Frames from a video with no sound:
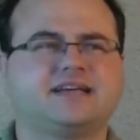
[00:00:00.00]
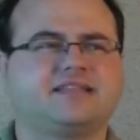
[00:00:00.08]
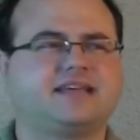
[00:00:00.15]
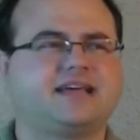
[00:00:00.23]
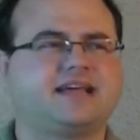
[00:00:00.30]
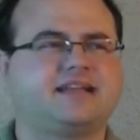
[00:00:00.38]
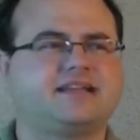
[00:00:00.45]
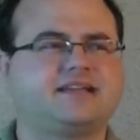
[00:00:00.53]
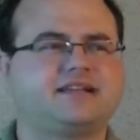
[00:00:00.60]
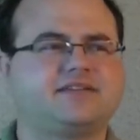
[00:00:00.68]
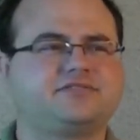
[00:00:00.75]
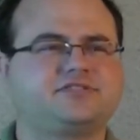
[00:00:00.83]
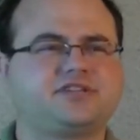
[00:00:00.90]
that, you
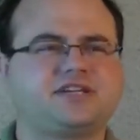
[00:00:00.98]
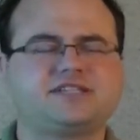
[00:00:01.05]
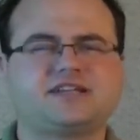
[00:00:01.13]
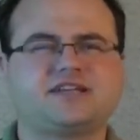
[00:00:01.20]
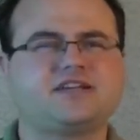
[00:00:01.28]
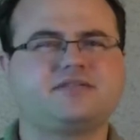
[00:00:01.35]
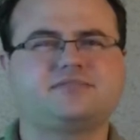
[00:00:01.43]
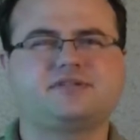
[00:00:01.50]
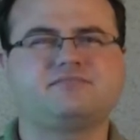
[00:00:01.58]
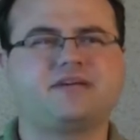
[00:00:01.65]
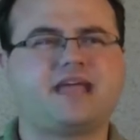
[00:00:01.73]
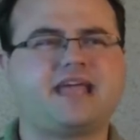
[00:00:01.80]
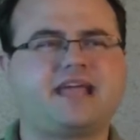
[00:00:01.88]
know, she's a
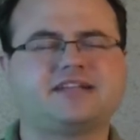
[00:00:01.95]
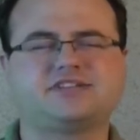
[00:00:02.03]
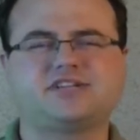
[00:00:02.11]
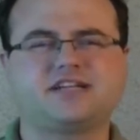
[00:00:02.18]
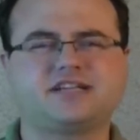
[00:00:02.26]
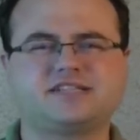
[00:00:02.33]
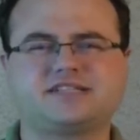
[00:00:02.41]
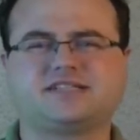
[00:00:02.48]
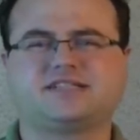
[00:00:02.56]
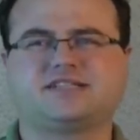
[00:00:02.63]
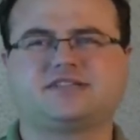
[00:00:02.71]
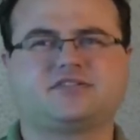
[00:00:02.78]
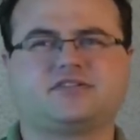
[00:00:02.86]
human being and she doesn't
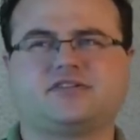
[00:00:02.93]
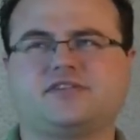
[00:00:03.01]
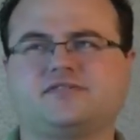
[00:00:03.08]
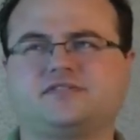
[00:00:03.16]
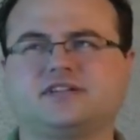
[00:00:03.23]
deserve